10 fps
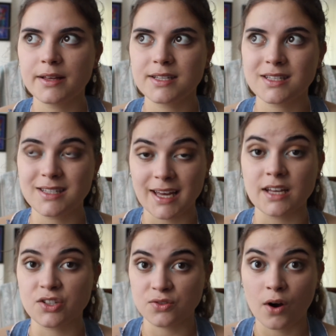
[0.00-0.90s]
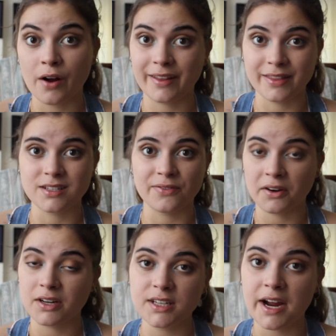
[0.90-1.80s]
staying strong in this
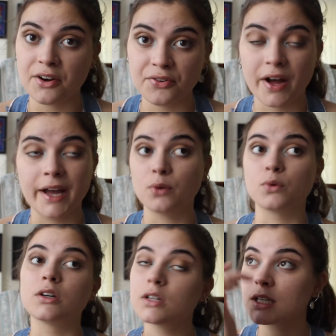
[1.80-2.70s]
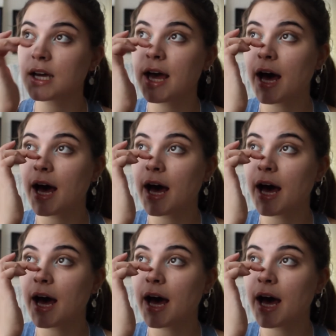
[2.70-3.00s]
very terrifying world.